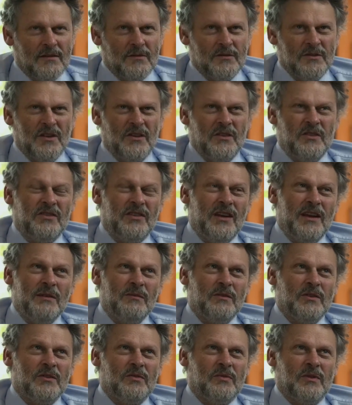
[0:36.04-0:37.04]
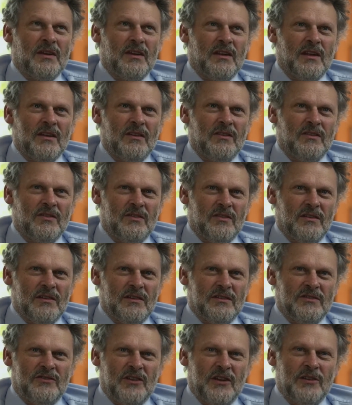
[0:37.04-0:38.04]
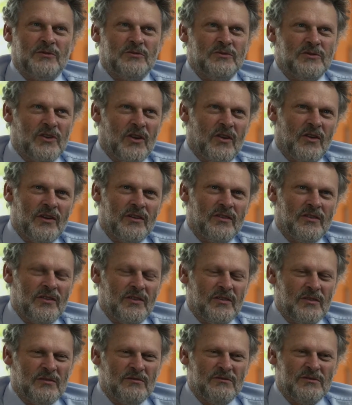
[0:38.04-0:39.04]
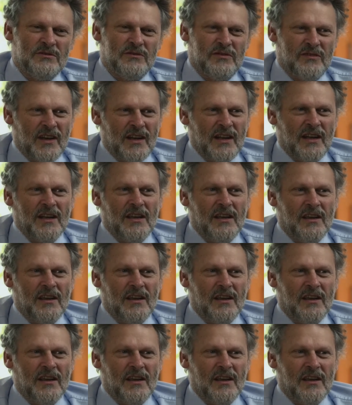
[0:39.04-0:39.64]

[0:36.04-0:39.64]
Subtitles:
Well, Shannon was one of those gentle giants. He was a real friendly